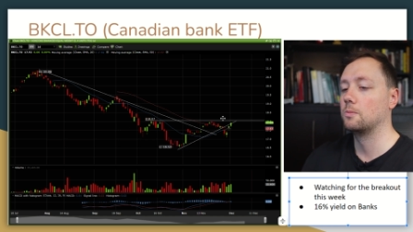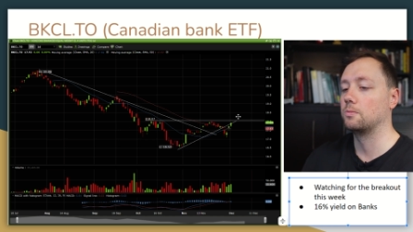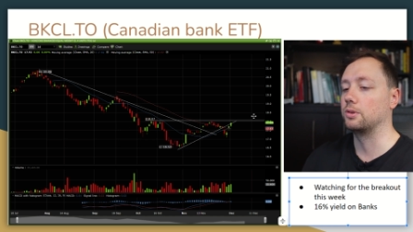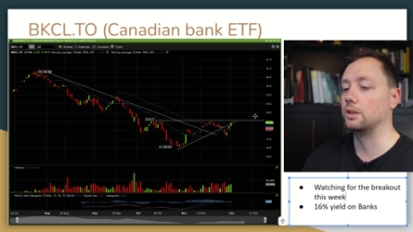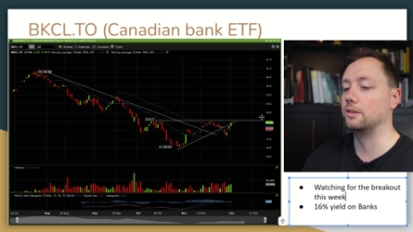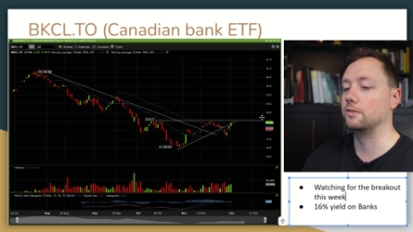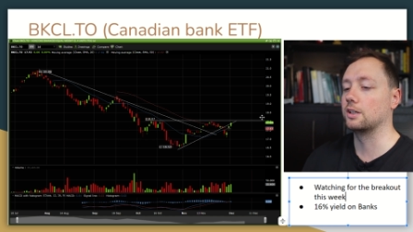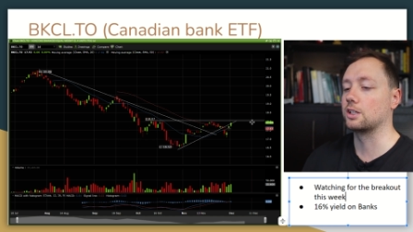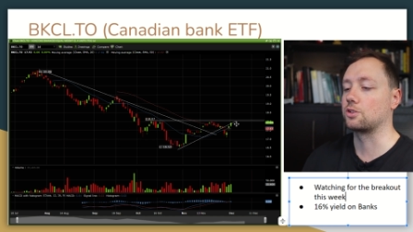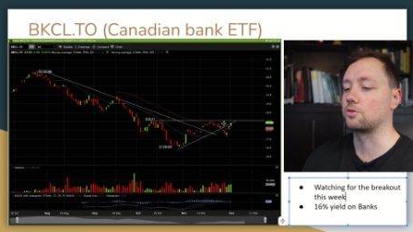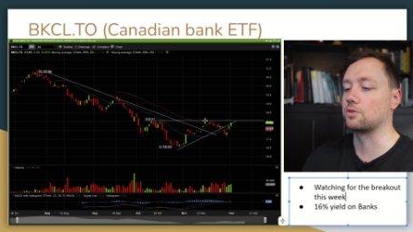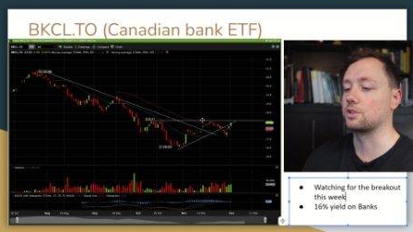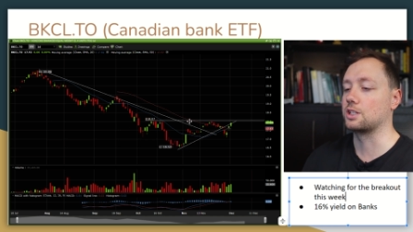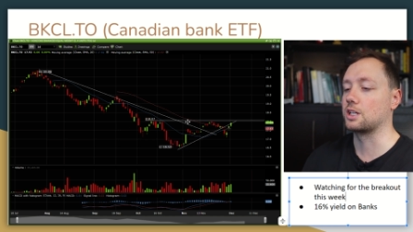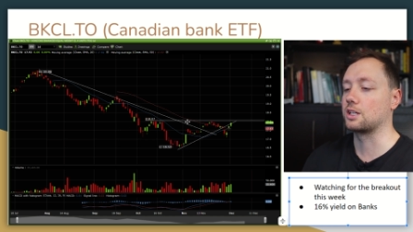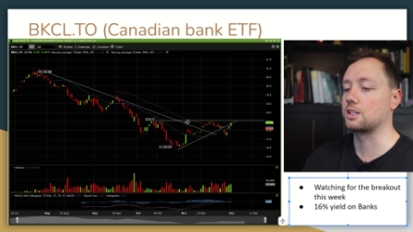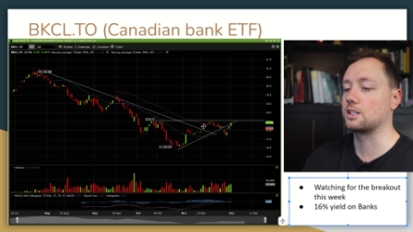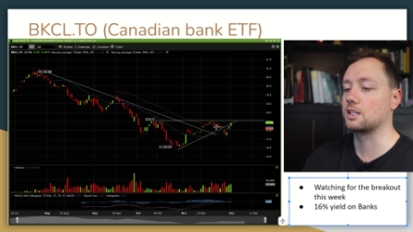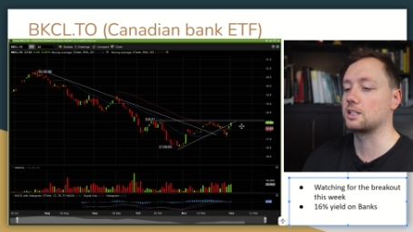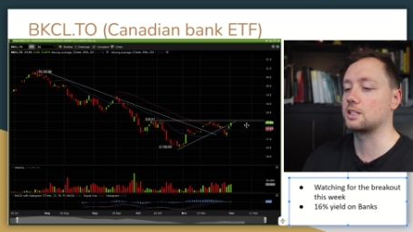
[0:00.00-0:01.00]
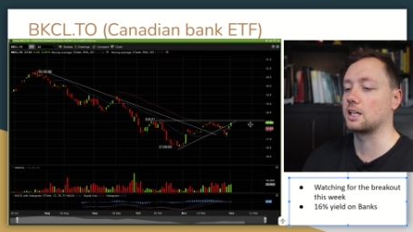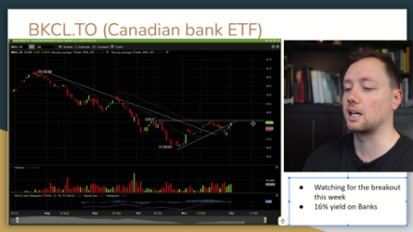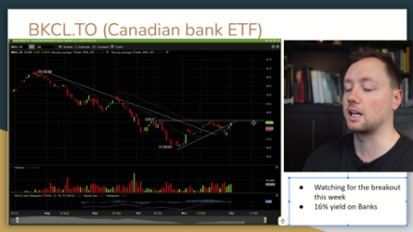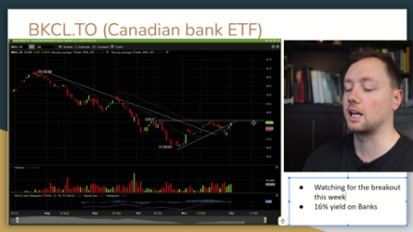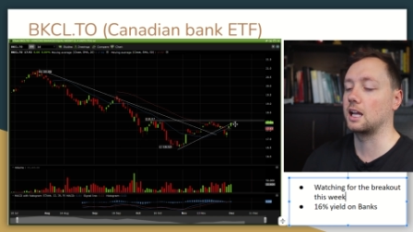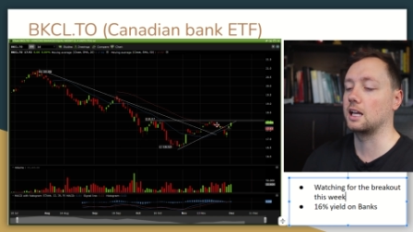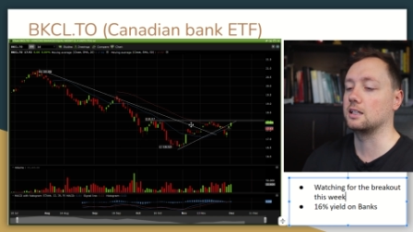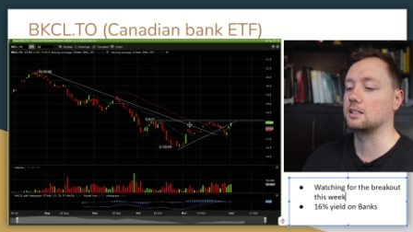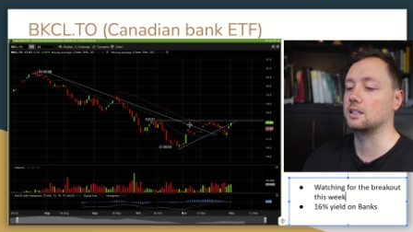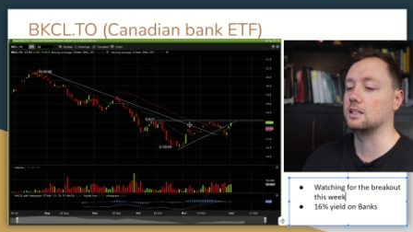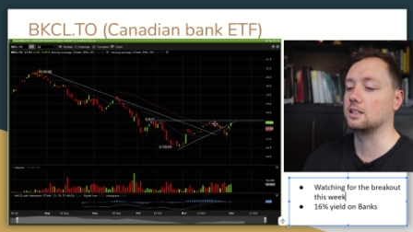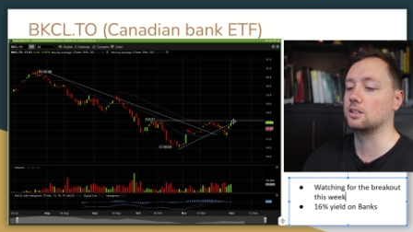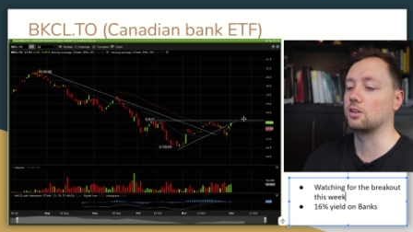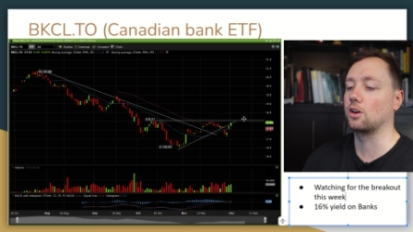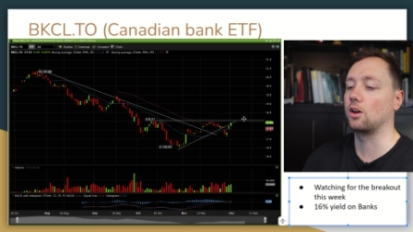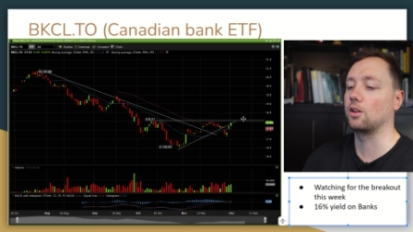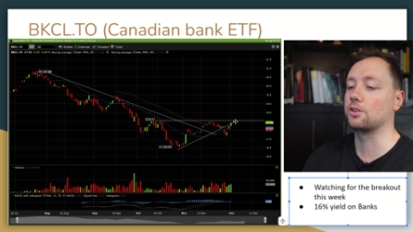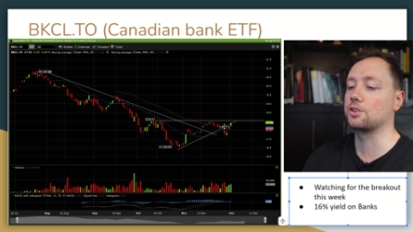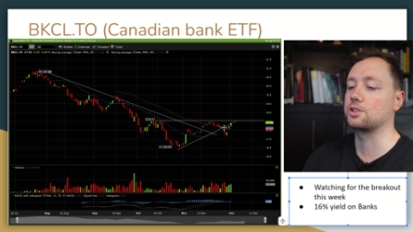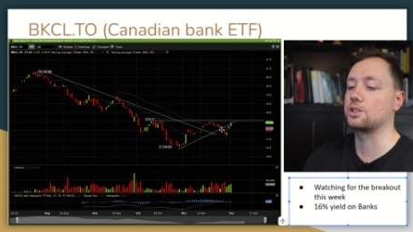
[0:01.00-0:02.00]
previous resistance at
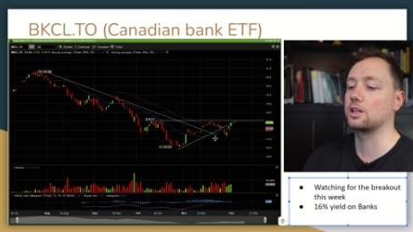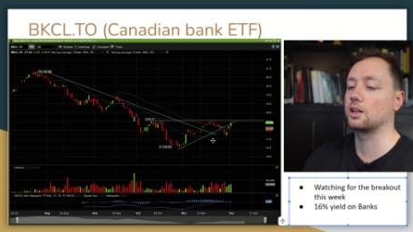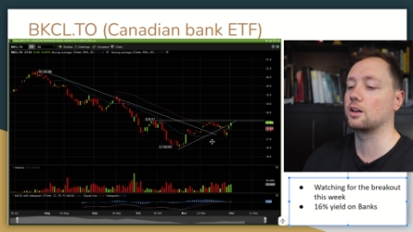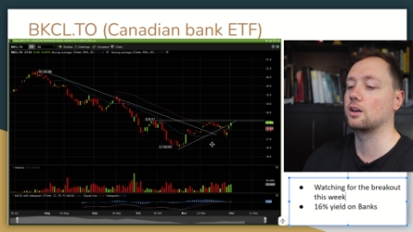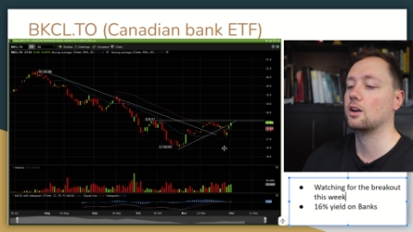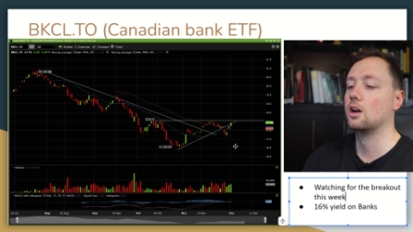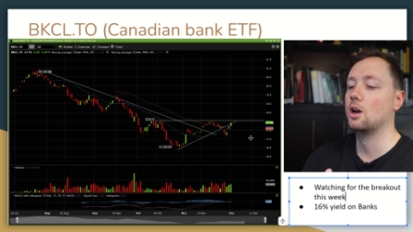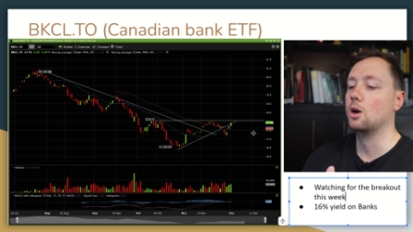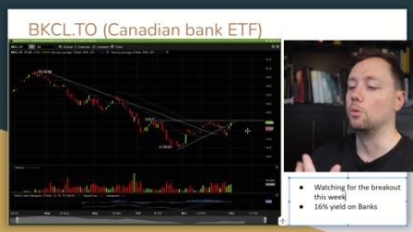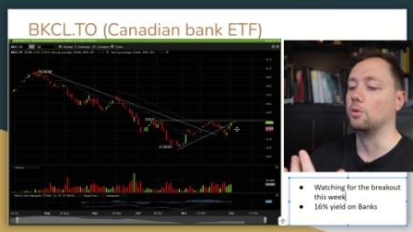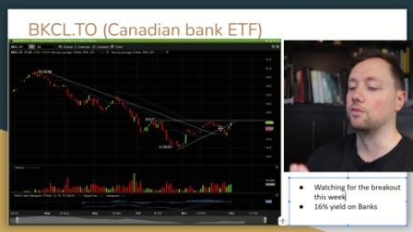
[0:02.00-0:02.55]
$18 here,